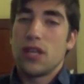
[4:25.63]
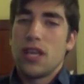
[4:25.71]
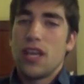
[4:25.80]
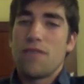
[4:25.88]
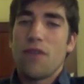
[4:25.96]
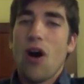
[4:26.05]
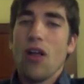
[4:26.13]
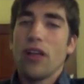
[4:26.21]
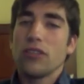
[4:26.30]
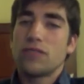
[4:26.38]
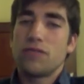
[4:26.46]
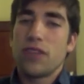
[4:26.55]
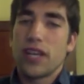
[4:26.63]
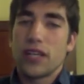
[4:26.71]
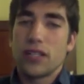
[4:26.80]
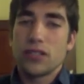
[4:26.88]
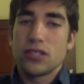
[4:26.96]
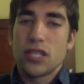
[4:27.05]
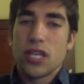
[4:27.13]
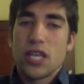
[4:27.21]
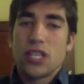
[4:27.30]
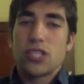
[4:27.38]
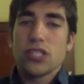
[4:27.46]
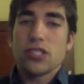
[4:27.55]
If all else fails,
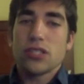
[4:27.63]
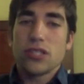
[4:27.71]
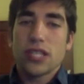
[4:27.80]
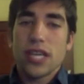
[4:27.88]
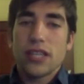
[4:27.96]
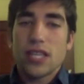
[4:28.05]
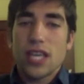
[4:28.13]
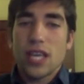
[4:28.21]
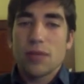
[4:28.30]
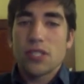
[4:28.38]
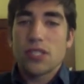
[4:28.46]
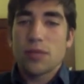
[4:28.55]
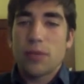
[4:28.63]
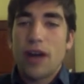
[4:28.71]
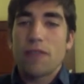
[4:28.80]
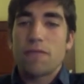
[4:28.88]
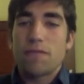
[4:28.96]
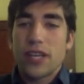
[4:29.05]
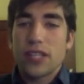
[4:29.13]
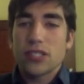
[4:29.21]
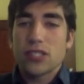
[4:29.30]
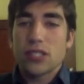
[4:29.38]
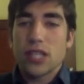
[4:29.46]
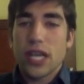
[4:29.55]
just look at the image about fair
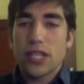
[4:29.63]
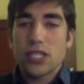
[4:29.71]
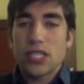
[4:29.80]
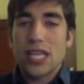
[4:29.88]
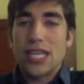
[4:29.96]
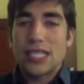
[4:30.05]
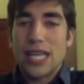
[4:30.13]
selection and